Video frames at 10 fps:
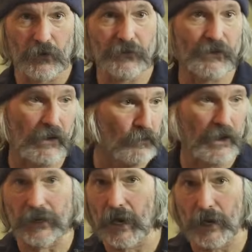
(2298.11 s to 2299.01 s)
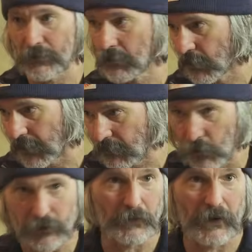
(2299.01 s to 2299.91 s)
I found when I got up in the morning, I
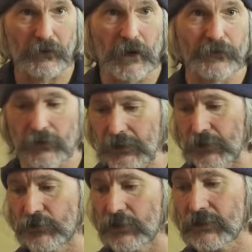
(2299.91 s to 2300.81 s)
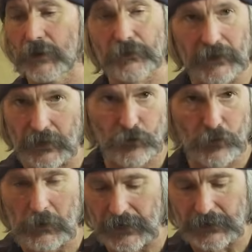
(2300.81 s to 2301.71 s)
looked at my rifle. It was just something that drew
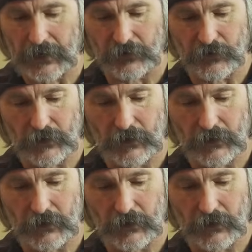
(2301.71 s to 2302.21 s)
my attention.